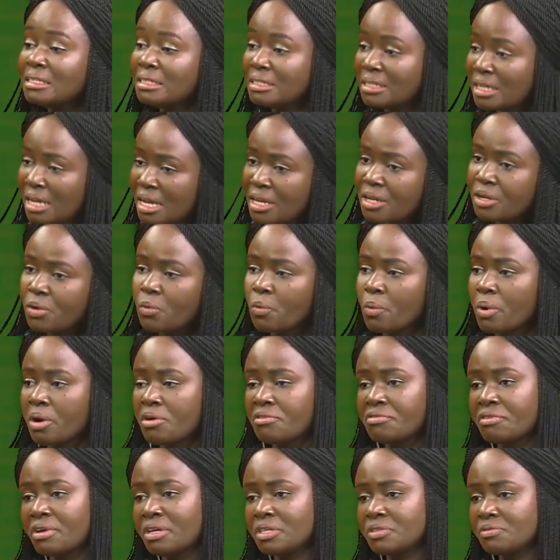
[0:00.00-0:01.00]
Then the
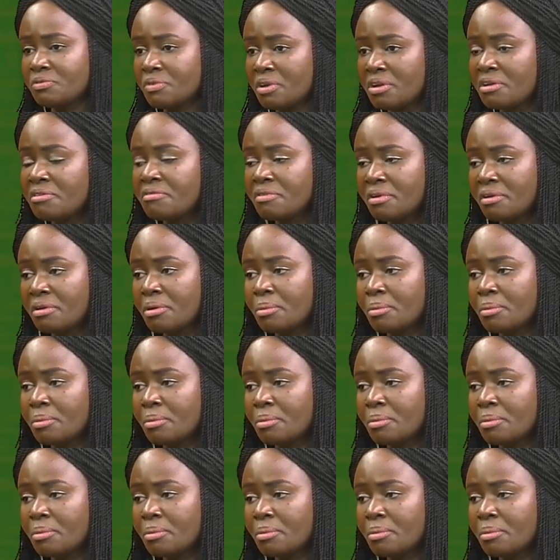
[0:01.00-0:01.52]
welfare is very, very uh,